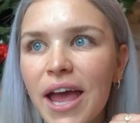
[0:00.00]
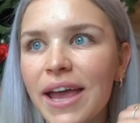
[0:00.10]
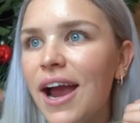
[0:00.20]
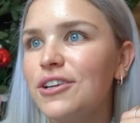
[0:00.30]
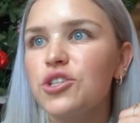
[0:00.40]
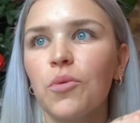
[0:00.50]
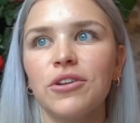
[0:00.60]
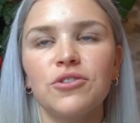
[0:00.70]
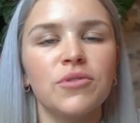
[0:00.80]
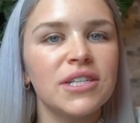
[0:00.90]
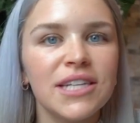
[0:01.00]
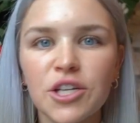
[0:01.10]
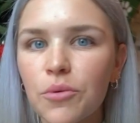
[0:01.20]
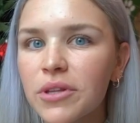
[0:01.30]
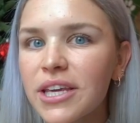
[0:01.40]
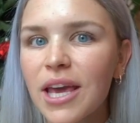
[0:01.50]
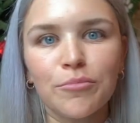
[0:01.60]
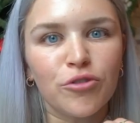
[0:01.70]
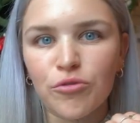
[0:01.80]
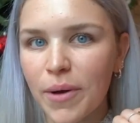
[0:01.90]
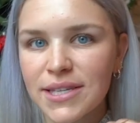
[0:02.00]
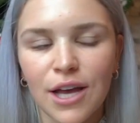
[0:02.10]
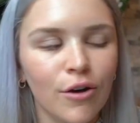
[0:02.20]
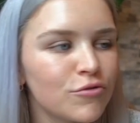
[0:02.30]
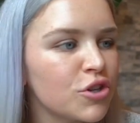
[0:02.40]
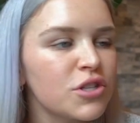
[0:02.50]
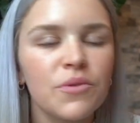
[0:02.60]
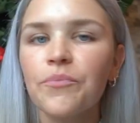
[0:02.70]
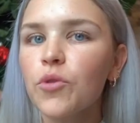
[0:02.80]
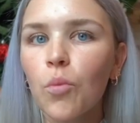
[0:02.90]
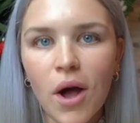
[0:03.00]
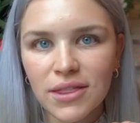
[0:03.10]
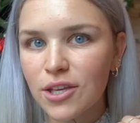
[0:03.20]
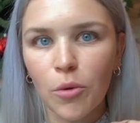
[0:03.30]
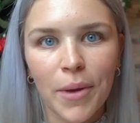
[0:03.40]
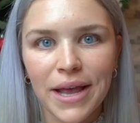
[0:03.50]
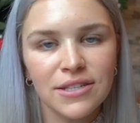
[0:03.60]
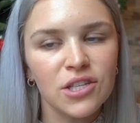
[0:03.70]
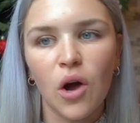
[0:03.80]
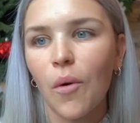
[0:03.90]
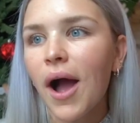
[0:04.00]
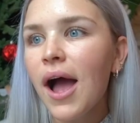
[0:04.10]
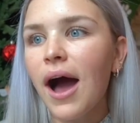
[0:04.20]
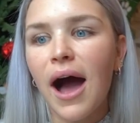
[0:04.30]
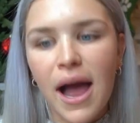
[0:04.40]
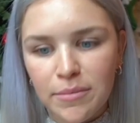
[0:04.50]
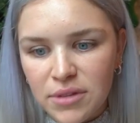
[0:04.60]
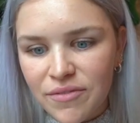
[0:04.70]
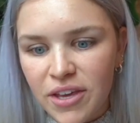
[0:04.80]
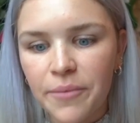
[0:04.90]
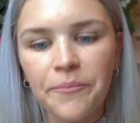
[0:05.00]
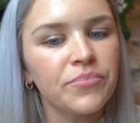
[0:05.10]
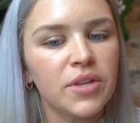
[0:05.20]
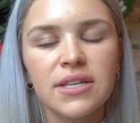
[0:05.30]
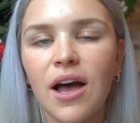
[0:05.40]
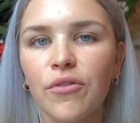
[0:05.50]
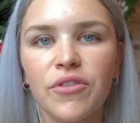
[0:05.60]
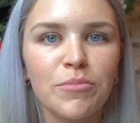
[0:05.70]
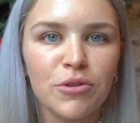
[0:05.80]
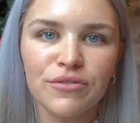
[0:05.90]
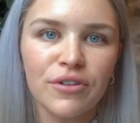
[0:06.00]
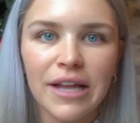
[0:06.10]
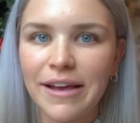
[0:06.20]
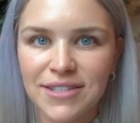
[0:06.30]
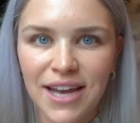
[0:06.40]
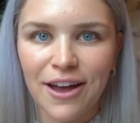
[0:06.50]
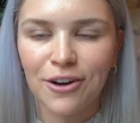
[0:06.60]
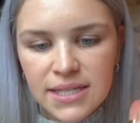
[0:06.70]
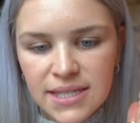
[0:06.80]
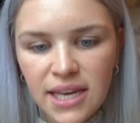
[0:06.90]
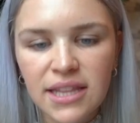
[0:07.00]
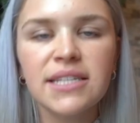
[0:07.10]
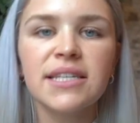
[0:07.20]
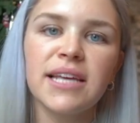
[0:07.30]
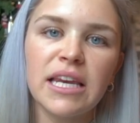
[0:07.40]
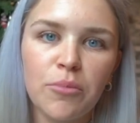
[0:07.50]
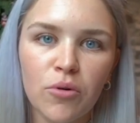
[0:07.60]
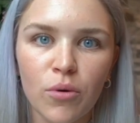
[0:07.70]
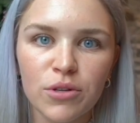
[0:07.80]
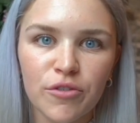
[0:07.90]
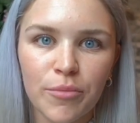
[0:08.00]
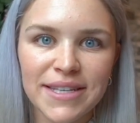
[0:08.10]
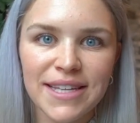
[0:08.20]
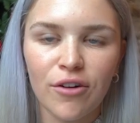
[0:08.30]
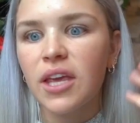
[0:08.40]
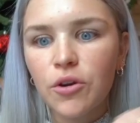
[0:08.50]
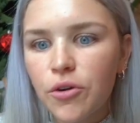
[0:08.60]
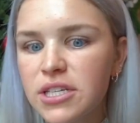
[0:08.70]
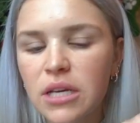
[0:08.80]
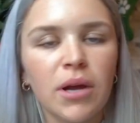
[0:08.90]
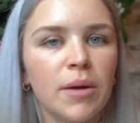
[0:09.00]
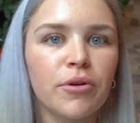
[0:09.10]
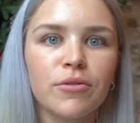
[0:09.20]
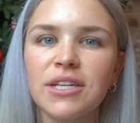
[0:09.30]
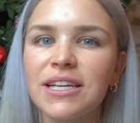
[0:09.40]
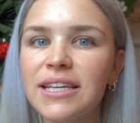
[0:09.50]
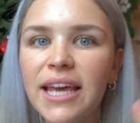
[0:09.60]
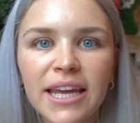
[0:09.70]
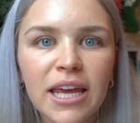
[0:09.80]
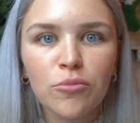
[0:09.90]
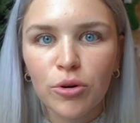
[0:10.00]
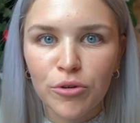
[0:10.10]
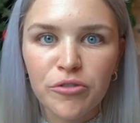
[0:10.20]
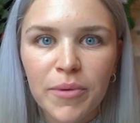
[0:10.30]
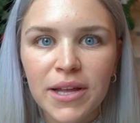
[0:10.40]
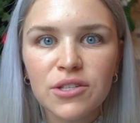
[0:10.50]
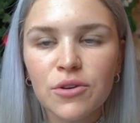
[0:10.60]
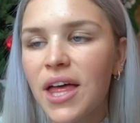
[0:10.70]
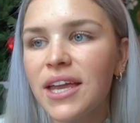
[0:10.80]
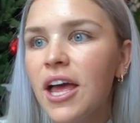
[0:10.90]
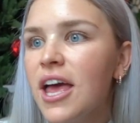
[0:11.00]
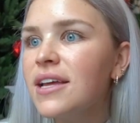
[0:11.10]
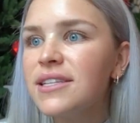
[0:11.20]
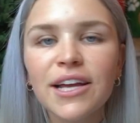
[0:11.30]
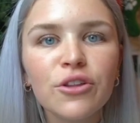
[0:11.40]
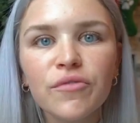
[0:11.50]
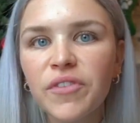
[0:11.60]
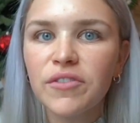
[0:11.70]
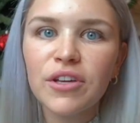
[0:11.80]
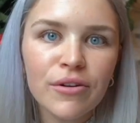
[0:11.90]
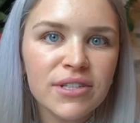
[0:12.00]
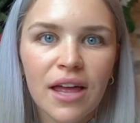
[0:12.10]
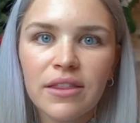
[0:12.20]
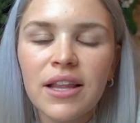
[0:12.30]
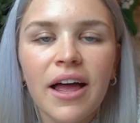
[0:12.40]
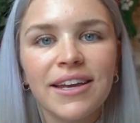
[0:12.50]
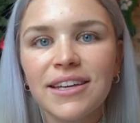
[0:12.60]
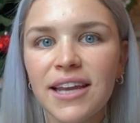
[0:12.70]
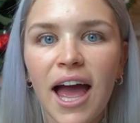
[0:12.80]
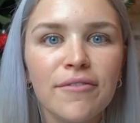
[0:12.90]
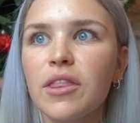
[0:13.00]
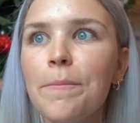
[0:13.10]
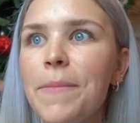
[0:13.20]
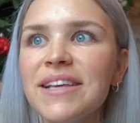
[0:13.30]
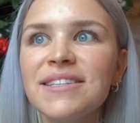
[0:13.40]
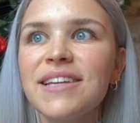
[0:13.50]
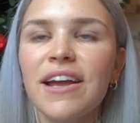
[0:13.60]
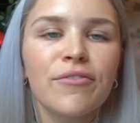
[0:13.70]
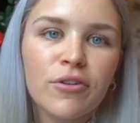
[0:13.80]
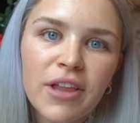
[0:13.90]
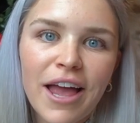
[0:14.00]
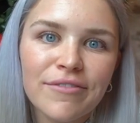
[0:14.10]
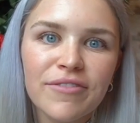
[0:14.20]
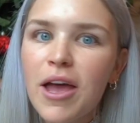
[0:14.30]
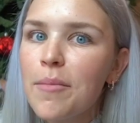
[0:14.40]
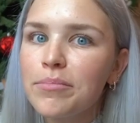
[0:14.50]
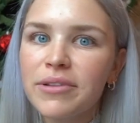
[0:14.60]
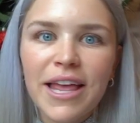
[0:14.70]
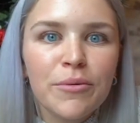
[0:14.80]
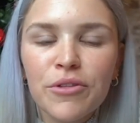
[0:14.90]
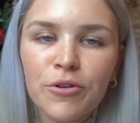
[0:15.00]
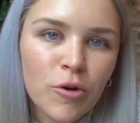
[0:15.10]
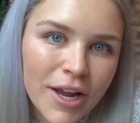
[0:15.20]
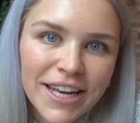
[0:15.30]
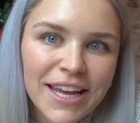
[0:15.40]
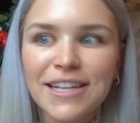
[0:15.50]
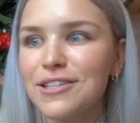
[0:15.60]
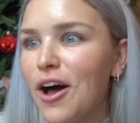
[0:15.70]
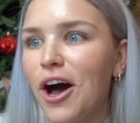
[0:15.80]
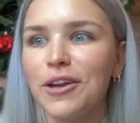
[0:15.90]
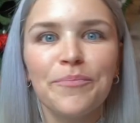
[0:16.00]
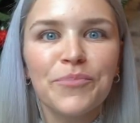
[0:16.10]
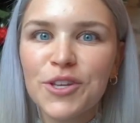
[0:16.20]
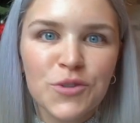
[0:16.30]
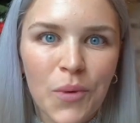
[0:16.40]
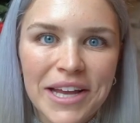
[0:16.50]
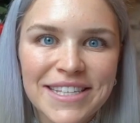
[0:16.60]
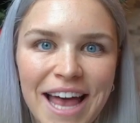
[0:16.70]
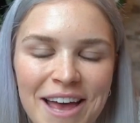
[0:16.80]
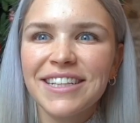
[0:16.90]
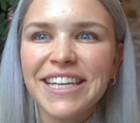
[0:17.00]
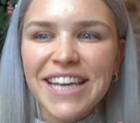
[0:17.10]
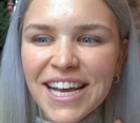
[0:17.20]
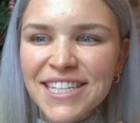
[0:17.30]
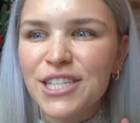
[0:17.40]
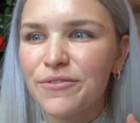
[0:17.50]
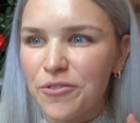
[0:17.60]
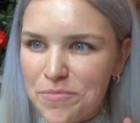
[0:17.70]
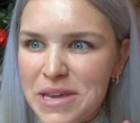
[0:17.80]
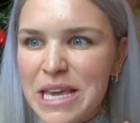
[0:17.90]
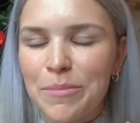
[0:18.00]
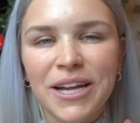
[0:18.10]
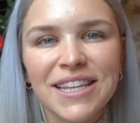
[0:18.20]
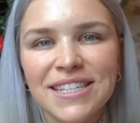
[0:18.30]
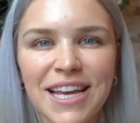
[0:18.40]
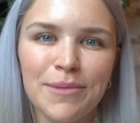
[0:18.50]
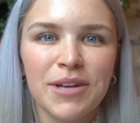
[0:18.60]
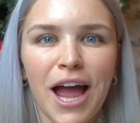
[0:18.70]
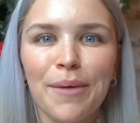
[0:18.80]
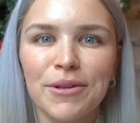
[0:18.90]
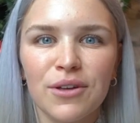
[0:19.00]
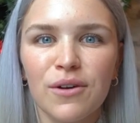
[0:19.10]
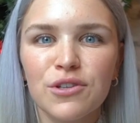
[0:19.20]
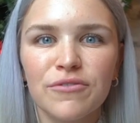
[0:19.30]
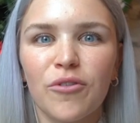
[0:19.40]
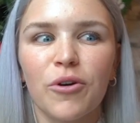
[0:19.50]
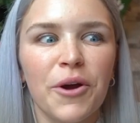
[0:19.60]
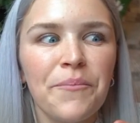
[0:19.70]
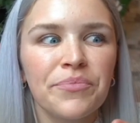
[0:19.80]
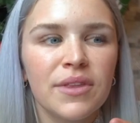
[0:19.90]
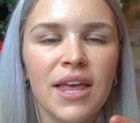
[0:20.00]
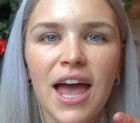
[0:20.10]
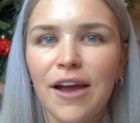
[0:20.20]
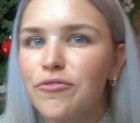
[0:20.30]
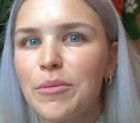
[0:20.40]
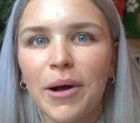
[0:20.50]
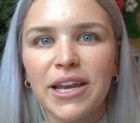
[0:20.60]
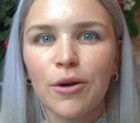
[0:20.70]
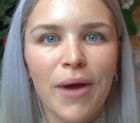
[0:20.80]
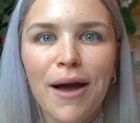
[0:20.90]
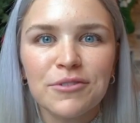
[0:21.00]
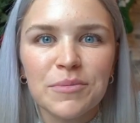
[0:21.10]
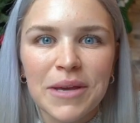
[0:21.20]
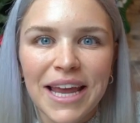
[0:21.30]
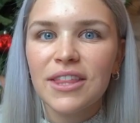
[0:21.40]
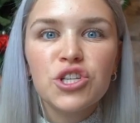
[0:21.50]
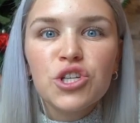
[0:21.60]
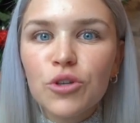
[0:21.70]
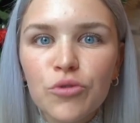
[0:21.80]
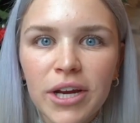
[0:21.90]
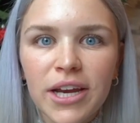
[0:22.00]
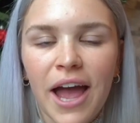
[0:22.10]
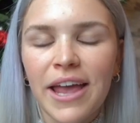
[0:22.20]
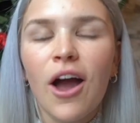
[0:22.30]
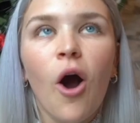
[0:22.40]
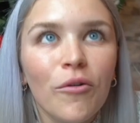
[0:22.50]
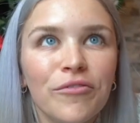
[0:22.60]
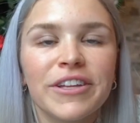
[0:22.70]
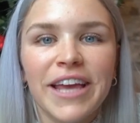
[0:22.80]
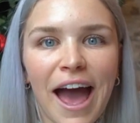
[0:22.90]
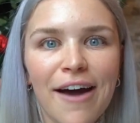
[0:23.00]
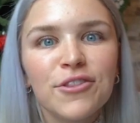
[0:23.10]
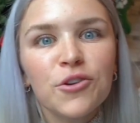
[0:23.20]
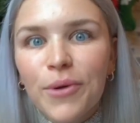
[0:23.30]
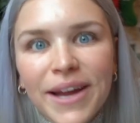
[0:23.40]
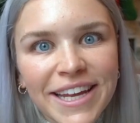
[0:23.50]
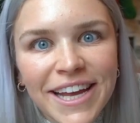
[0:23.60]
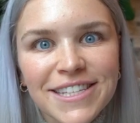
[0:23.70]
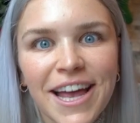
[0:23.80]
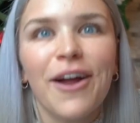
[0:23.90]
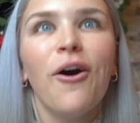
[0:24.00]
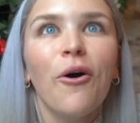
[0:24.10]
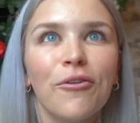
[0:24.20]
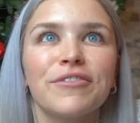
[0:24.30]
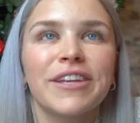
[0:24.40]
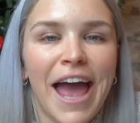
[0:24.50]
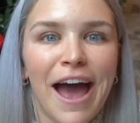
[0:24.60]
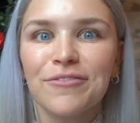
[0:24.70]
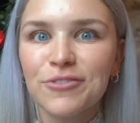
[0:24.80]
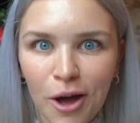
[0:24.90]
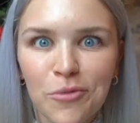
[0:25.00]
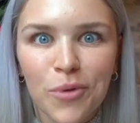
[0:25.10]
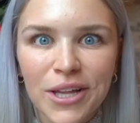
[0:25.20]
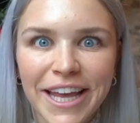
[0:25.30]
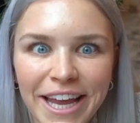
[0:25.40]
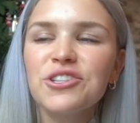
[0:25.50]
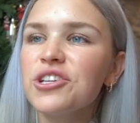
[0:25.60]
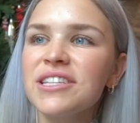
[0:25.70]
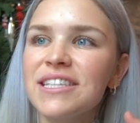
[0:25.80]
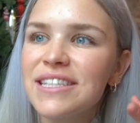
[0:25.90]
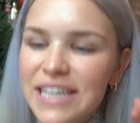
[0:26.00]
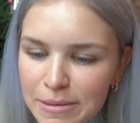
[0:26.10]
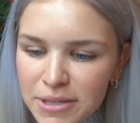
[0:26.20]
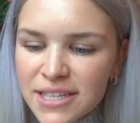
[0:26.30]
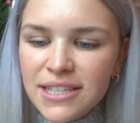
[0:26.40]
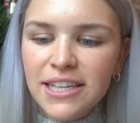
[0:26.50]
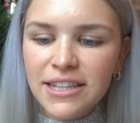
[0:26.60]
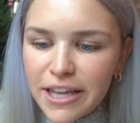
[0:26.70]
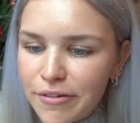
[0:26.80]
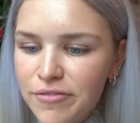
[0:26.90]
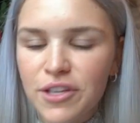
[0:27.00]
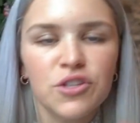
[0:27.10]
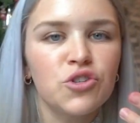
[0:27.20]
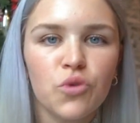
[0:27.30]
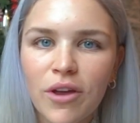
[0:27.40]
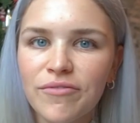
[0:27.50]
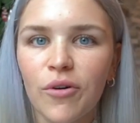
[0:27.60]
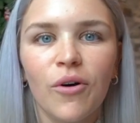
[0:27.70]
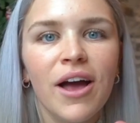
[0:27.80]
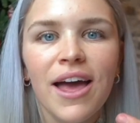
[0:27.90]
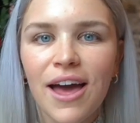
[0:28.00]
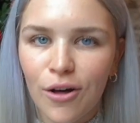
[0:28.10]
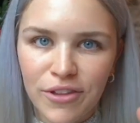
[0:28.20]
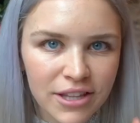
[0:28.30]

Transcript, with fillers: day, I just want to continually improve myself, just one little bit. So I'm living this healthy, beautiful lifestyle, setting these sustainable goals for myself, increasing my protein, getting in more movement. So then Taylor, 50 years down the line, can have the best day of her life playing with her grandkids on the swing set. Like, yes, it's for me, but at the same time, it's also for everybody around me. The children I hopefully have, the grandkids I hopefully have, God willing, and just seamlessly live this joyful, healthy